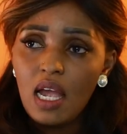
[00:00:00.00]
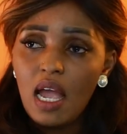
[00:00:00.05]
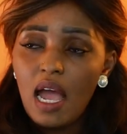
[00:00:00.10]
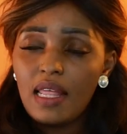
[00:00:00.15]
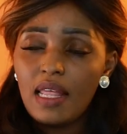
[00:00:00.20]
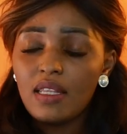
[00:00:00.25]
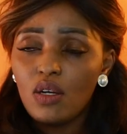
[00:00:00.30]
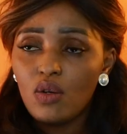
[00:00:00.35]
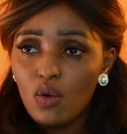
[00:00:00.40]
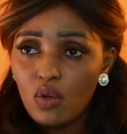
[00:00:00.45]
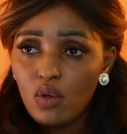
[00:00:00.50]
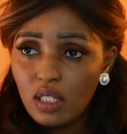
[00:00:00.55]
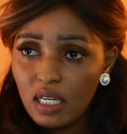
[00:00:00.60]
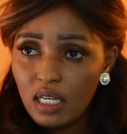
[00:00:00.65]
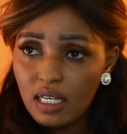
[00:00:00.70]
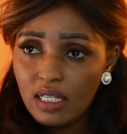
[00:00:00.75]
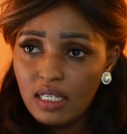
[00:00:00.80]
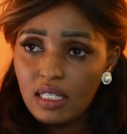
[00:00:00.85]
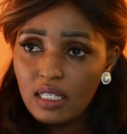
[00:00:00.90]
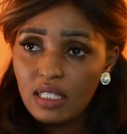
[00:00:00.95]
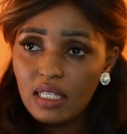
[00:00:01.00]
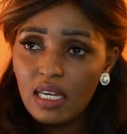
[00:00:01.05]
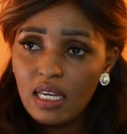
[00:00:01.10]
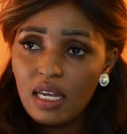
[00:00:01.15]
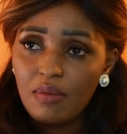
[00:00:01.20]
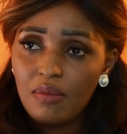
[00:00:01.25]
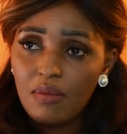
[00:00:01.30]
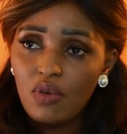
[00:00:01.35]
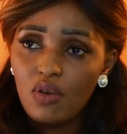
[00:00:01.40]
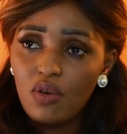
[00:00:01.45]
And then those ladies
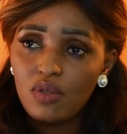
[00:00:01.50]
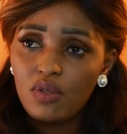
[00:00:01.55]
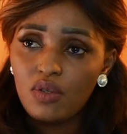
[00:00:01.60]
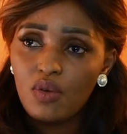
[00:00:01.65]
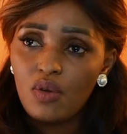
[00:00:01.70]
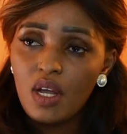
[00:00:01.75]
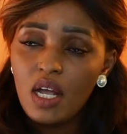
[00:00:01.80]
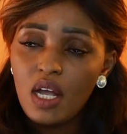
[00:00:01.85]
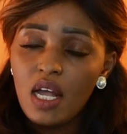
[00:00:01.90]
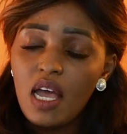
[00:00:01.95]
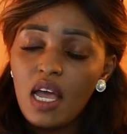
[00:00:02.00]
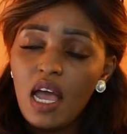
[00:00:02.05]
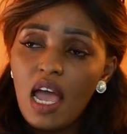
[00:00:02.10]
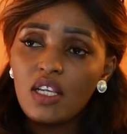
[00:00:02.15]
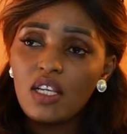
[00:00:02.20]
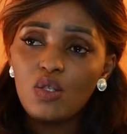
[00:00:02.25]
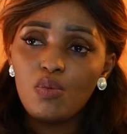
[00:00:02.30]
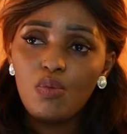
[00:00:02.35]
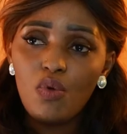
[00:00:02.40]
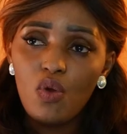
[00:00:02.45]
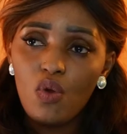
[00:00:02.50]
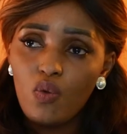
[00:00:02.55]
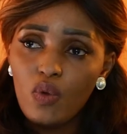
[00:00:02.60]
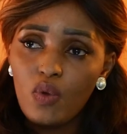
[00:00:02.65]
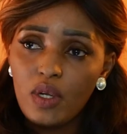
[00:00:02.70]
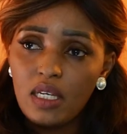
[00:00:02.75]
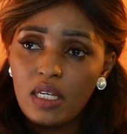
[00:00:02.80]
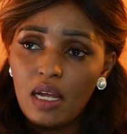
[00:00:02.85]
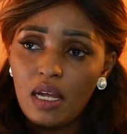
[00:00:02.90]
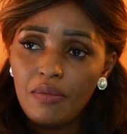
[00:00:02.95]
came also. I spoke
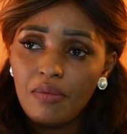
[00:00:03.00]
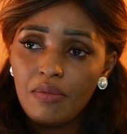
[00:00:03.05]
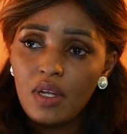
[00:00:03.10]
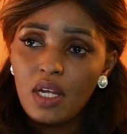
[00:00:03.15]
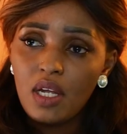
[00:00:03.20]
with them.